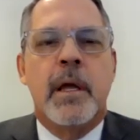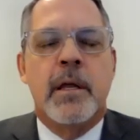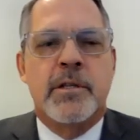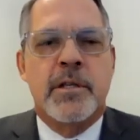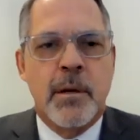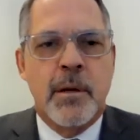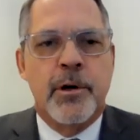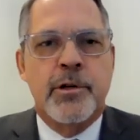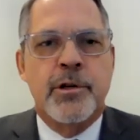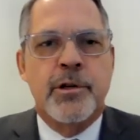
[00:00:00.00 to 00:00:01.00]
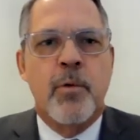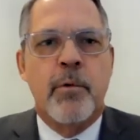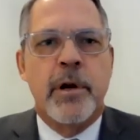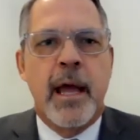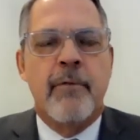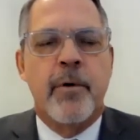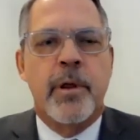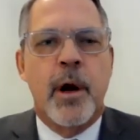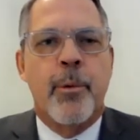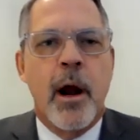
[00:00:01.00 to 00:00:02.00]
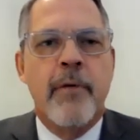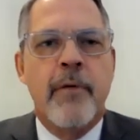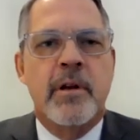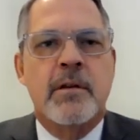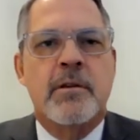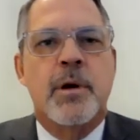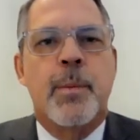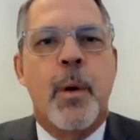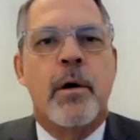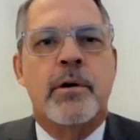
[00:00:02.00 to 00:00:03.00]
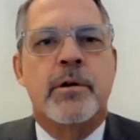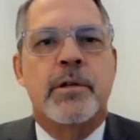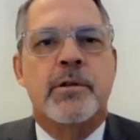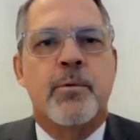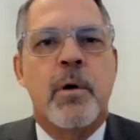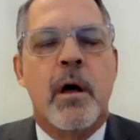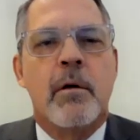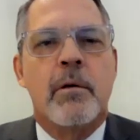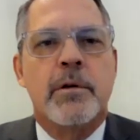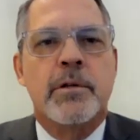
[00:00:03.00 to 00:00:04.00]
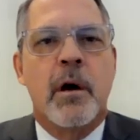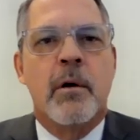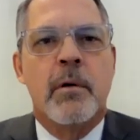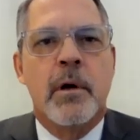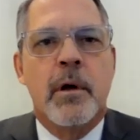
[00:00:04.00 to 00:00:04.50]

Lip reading: it's similar to what we have with our private industry partners as well. So